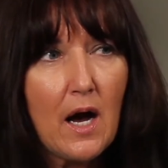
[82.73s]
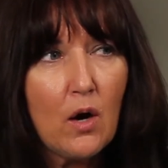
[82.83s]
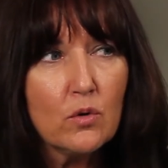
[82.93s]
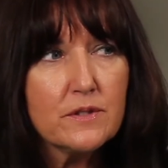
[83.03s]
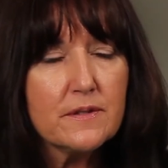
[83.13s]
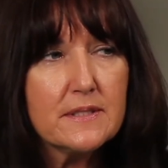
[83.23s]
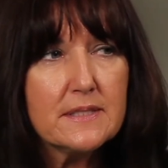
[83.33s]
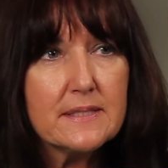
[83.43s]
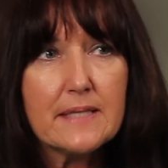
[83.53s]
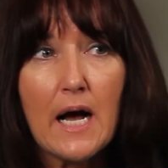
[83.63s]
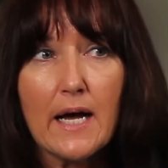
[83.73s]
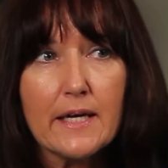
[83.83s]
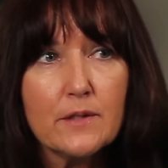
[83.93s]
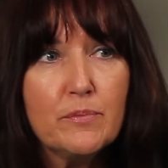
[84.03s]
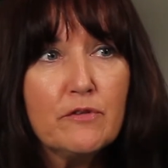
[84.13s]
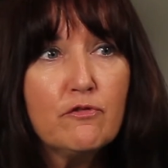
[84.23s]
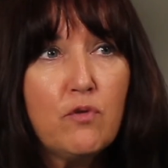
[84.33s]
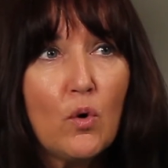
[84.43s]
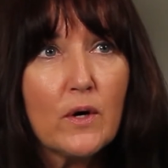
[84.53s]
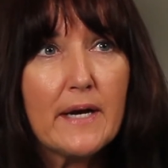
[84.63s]
out the design
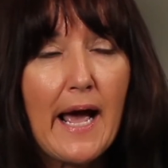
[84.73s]
before it